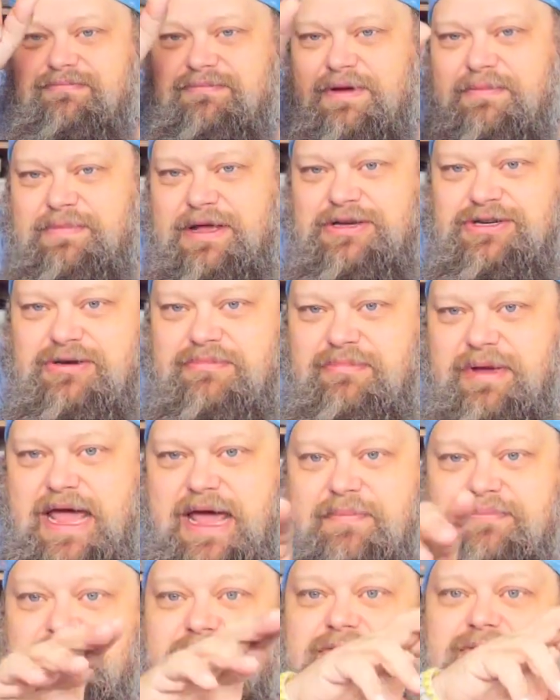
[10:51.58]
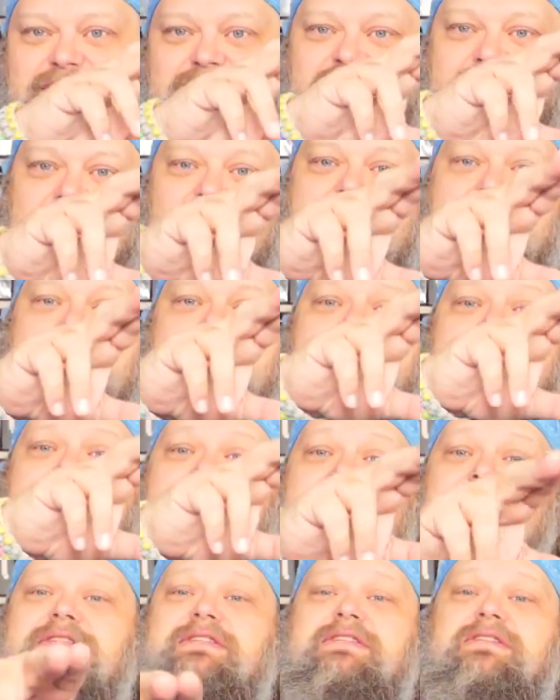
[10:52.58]
mentioned maps. So
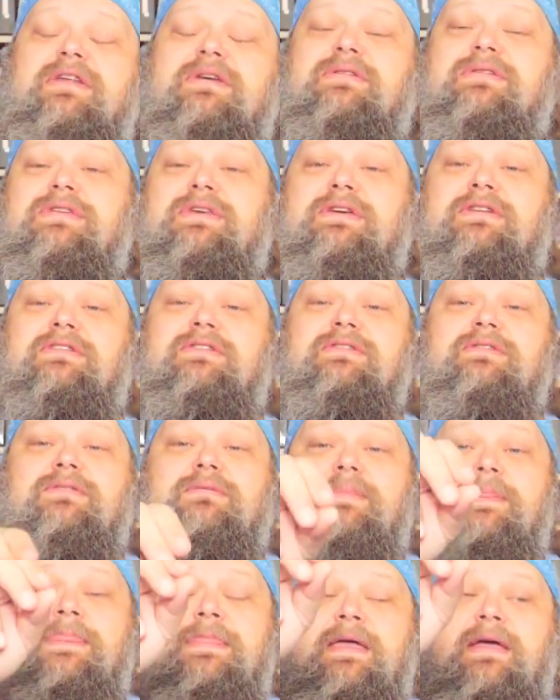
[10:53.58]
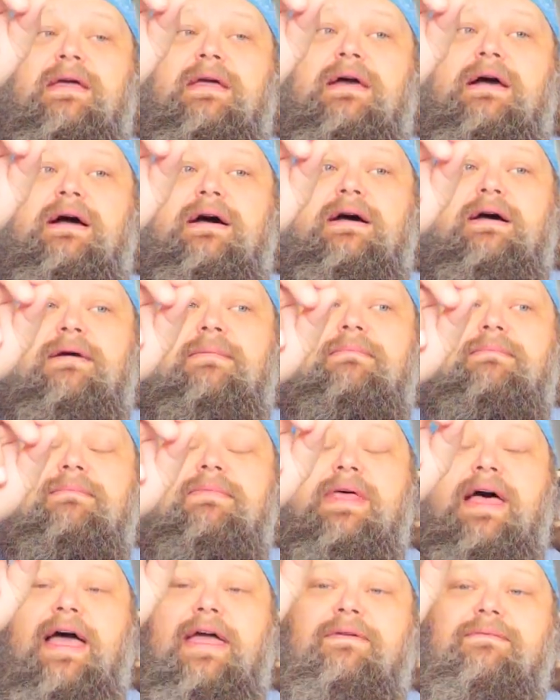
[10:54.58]
this is another thing too.
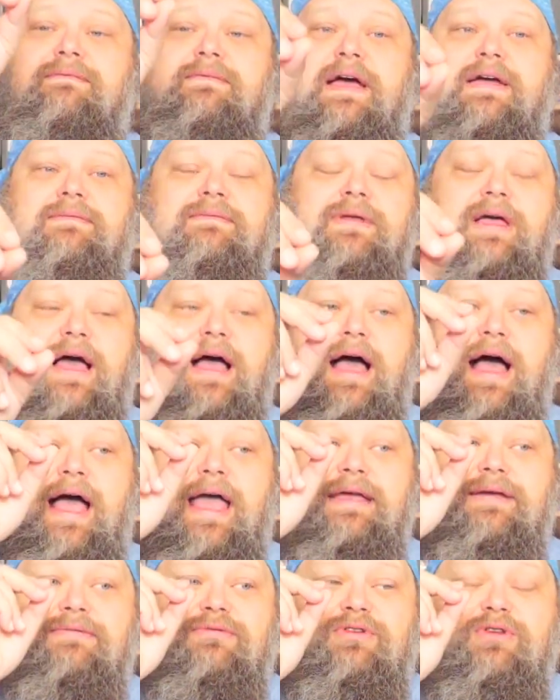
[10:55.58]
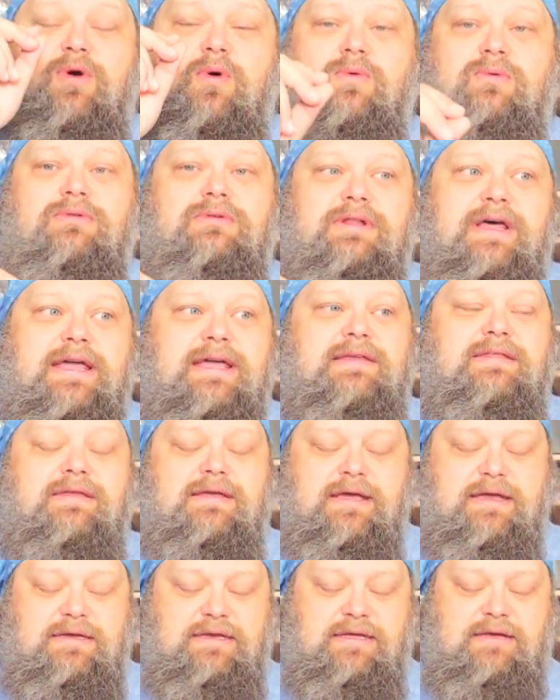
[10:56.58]
I don't like
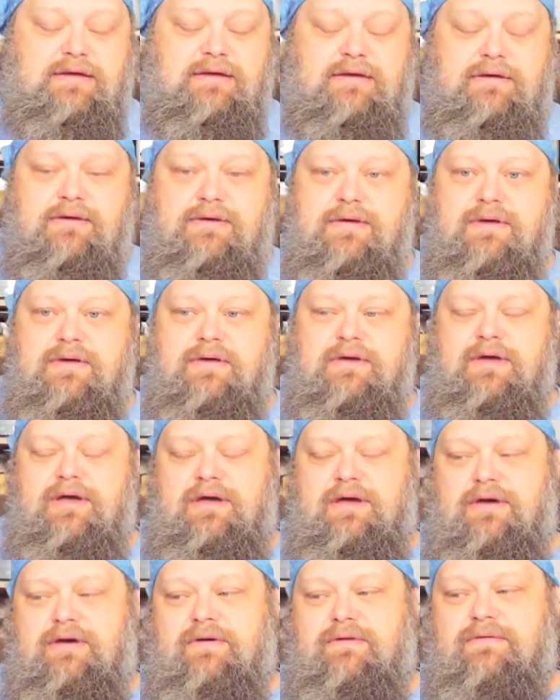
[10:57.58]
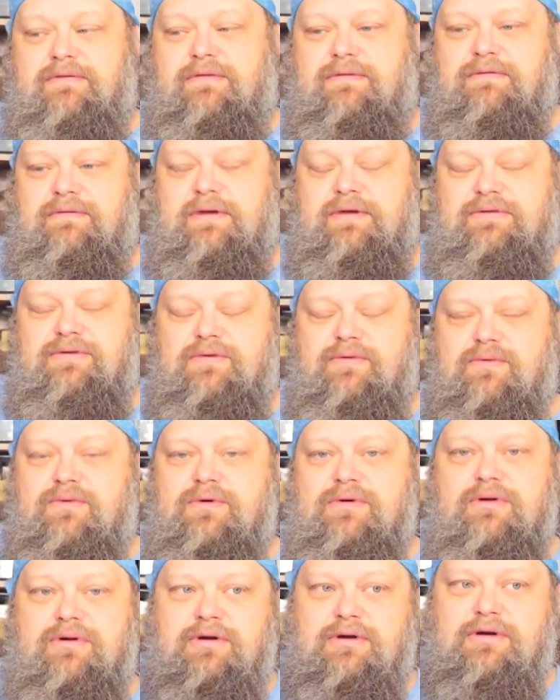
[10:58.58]
the idea of
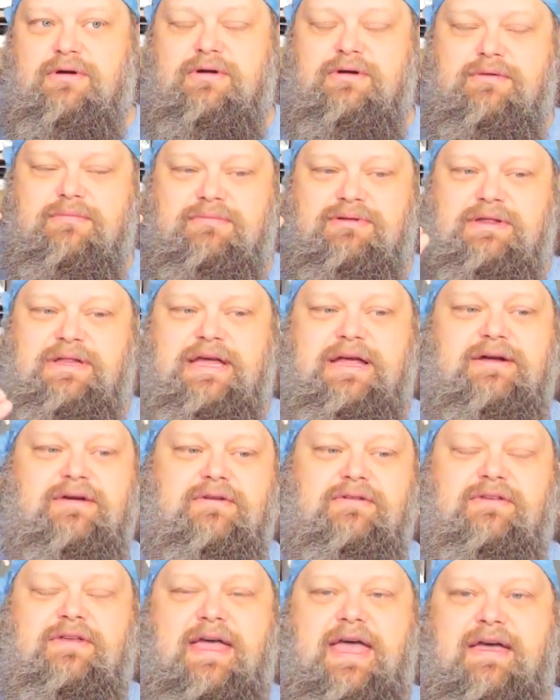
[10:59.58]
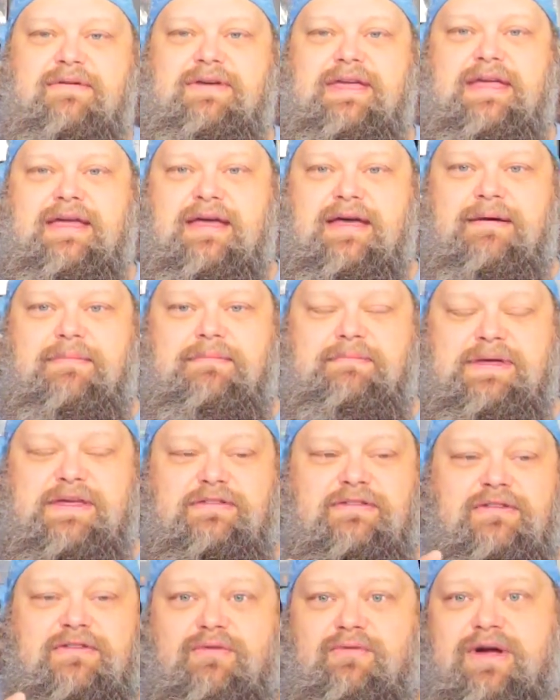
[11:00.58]
your players having a
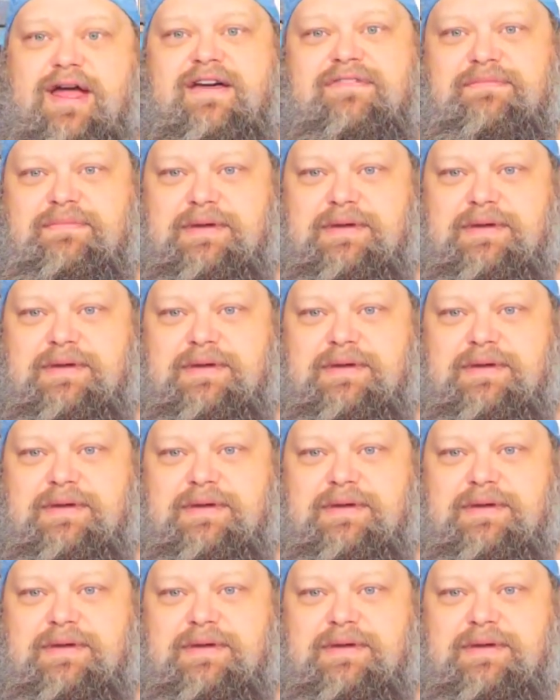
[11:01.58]
piece of graph